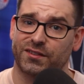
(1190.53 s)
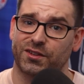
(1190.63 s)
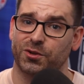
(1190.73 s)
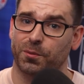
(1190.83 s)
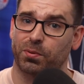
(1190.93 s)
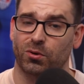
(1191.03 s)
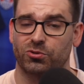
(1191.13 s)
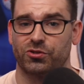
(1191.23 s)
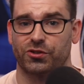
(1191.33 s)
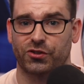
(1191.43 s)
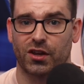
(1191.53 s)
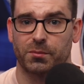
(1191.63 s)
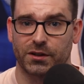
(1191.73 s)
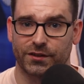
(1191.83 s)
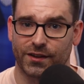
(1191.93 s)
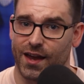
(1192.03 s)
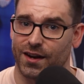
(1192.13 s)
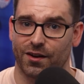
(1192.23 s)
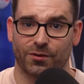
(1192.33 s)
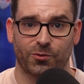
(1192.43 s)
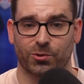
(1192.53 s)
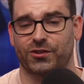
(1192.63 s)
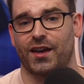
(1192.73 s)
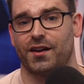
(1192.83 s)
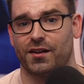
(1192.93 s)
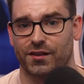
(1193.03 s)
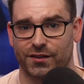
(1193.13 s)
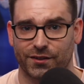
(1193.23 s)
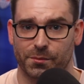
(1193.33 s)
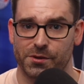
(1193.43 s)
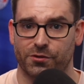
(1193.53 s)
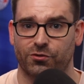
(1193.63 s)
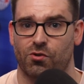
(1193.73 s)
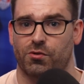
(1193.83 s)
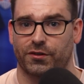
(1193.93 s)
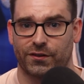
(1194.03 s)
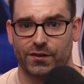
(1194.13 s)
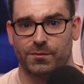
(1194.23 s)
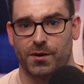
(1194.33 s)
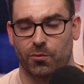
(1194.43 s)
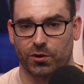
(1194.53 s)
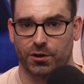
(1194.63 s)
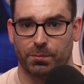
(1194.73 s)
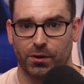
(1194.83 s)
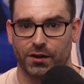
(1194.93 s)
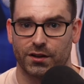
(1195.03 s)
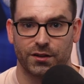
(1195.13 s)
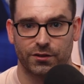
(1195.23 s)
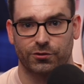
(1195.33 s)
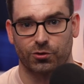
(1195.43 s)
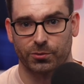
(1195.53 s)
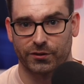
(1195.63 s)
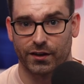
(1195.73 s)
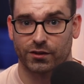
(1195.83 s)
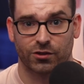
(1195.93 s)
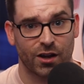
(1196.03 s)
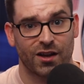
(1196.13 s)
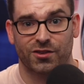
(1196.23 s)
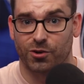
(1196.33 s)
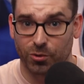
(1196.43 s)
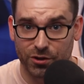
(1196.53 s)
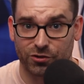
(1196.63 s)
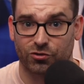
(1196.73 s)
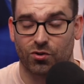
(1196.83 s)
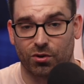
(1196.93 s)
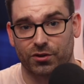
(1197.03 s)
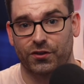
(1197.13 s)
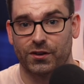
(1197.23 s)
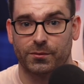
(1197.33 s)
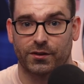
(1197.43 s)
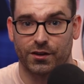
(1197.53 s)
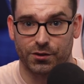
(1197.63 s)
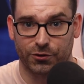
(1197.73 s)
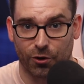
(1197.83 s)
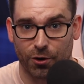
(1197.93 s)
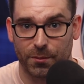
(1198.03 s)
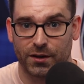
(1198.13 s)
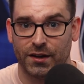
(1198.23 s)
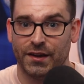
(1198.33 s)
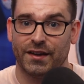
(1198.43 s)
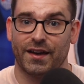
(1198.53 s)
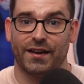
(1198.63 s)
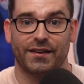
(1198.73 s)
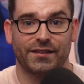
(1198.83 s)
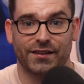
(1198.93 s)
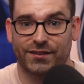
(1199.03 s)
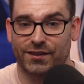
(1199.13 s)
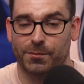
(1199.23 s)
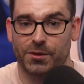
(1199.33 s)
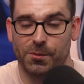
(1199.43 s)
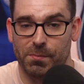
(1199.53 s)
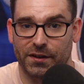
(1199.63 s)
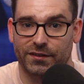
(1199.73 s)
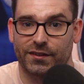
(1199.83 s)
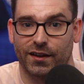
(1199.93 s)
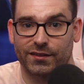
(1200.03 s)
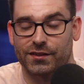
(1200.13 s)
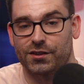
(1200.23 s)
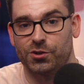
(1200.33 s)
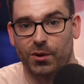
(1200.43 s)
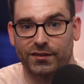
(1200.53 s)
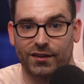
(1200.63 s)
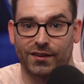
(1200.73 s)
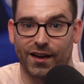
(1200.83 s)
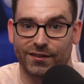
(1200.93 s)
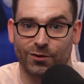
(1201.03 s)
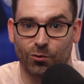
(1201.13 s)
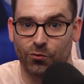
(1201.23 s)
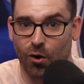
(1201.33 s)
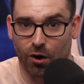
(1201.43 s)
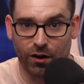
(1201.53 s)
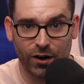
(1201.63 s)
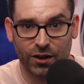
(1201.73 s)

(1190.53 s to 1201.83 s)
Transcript: going to approach this game against Canada? Of course, Canada is going to be the strongest team that we're going to play in this group stage. They're one of the stronger teams in the tournament, and it's going to be the biggest test that the U.S. has had so far.